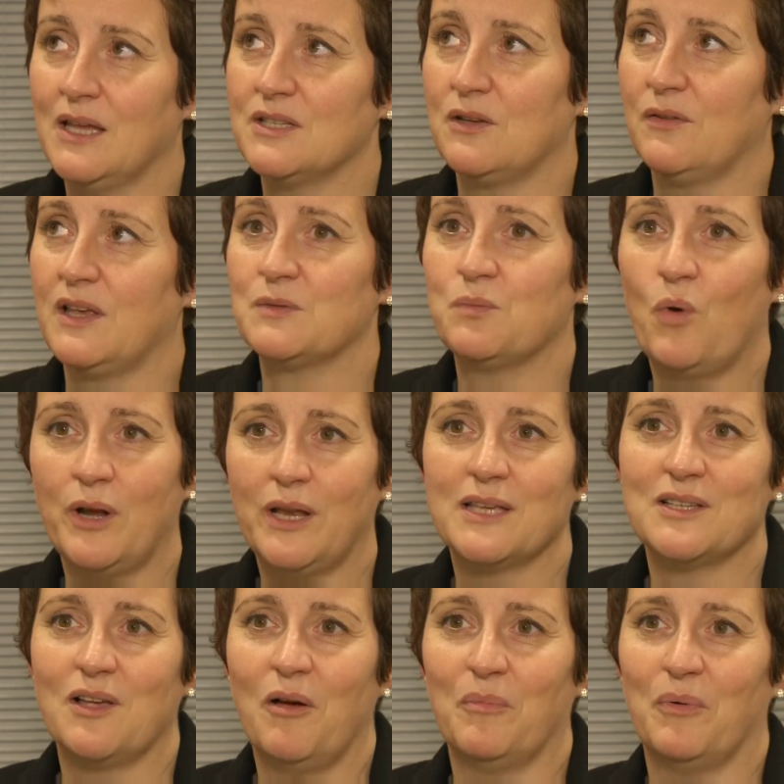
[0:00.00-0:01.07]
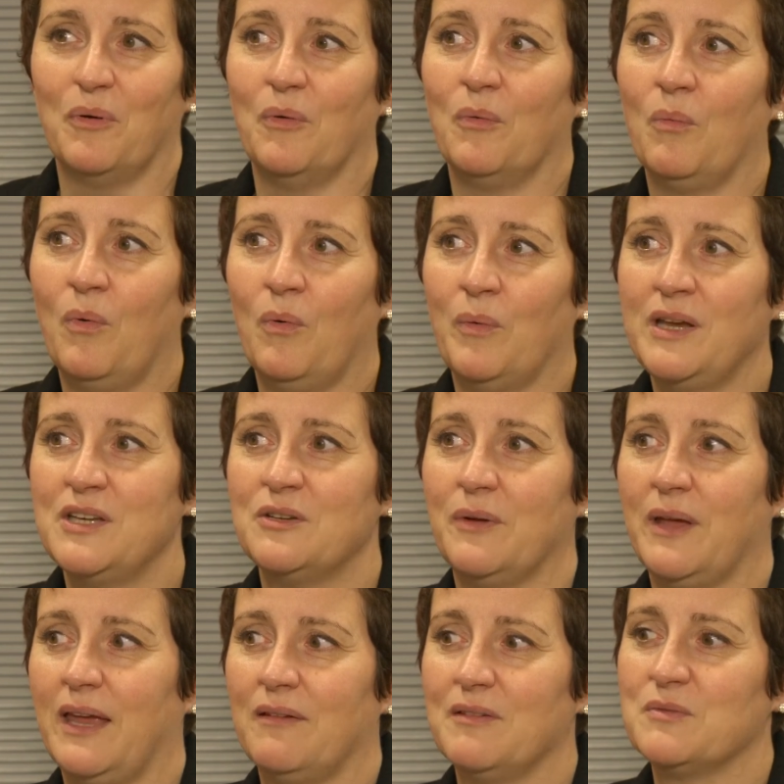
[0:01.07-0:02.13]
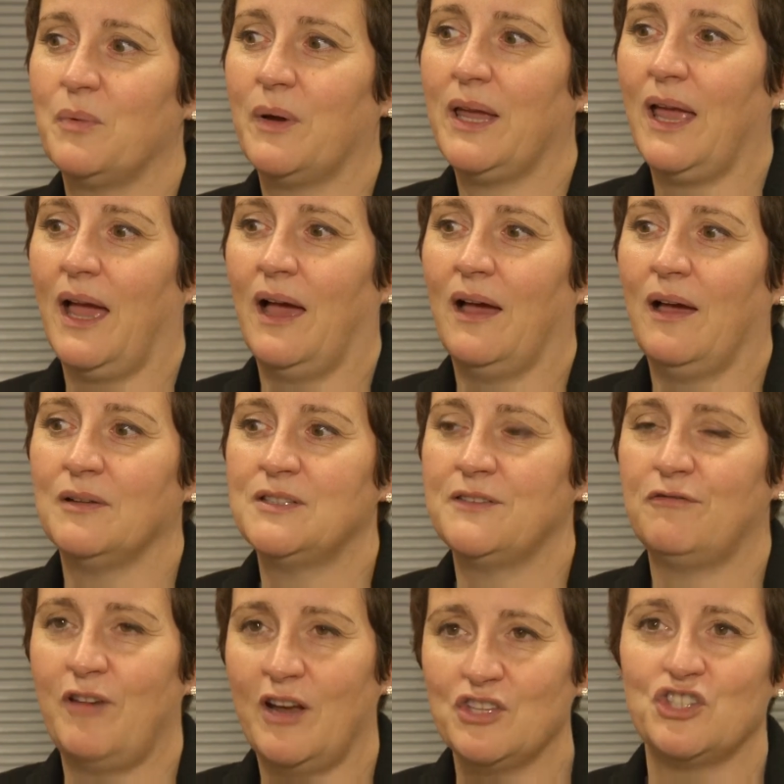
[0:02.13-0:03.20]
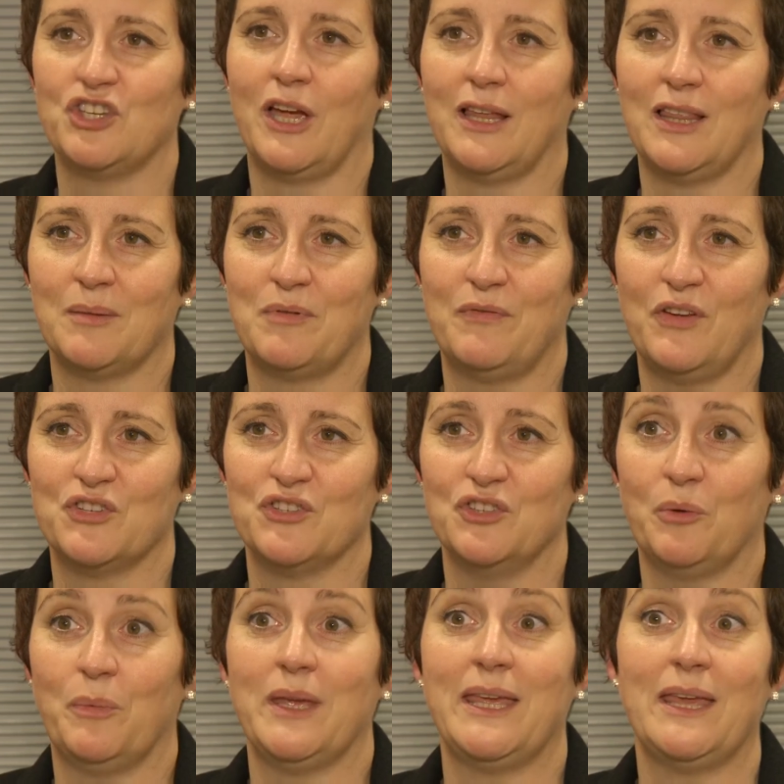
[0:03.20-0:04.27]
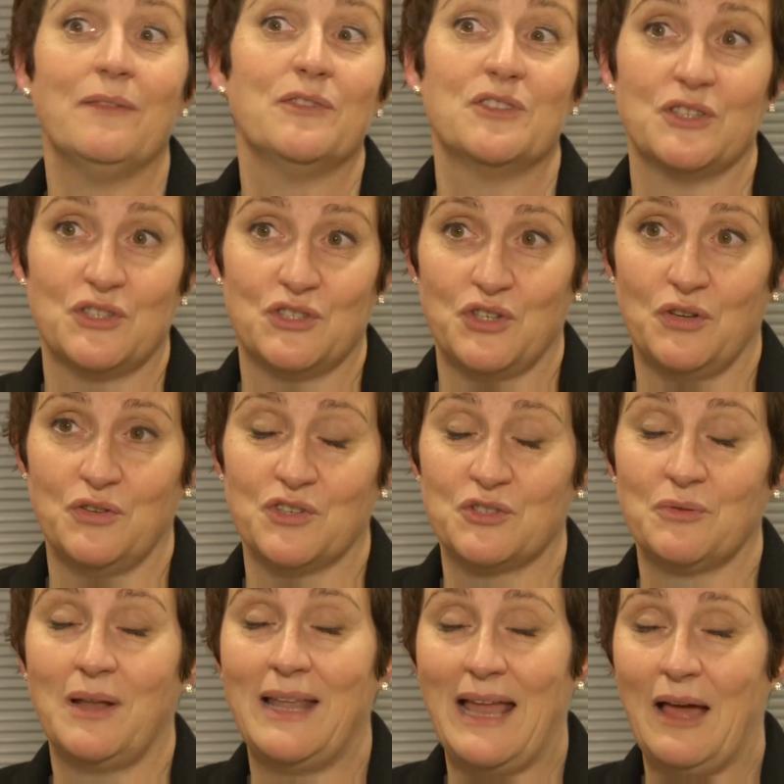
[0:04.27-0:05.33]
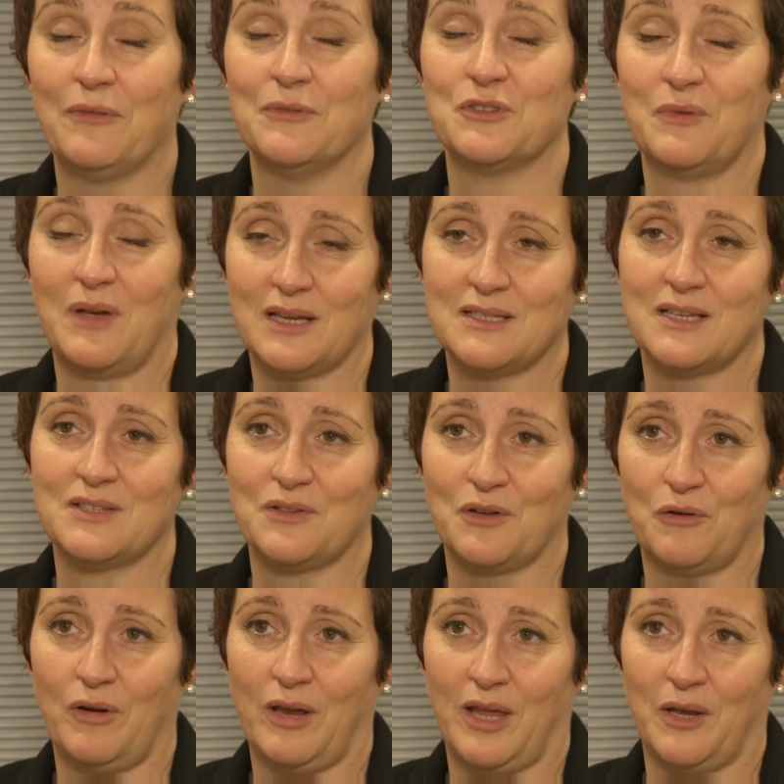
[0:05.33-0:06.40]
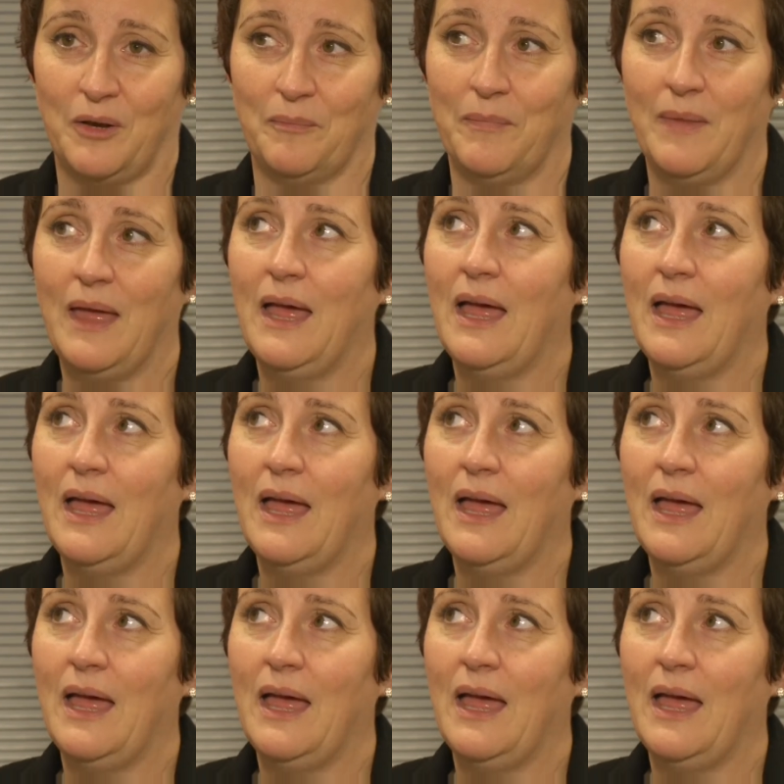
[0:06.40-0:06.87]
So that's one example. What we do here is we differentiate the provision that we give to the students to allow them to access the curriculum.